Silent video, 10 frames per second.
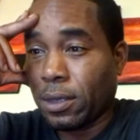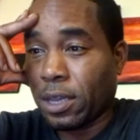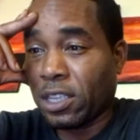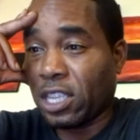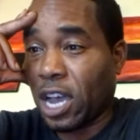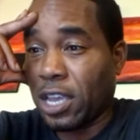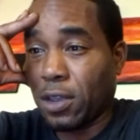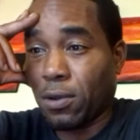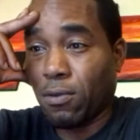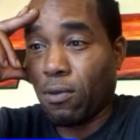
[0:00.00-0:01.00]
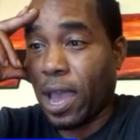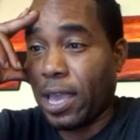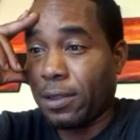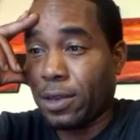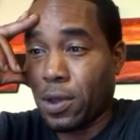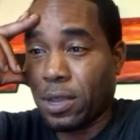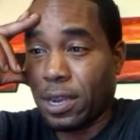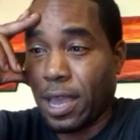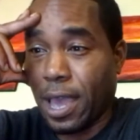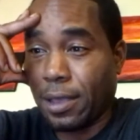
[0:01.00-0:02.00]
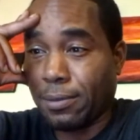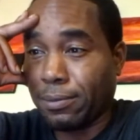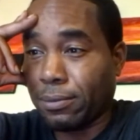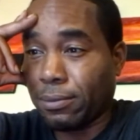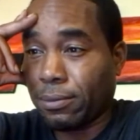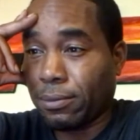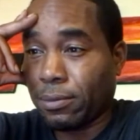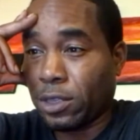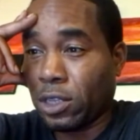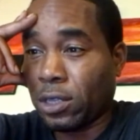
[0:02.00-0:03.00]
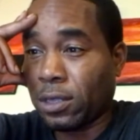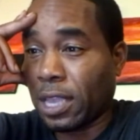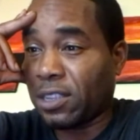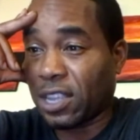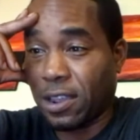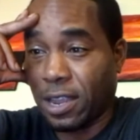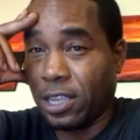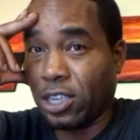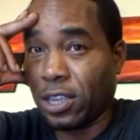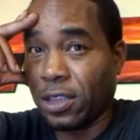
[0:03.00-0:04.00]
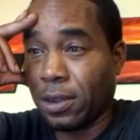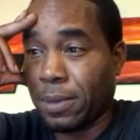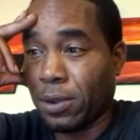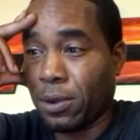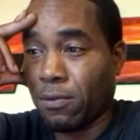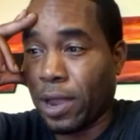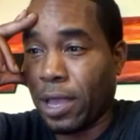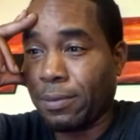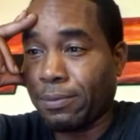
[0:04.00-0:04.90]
Castano, right, no connect. Just they staring at each other in the middle of the ring.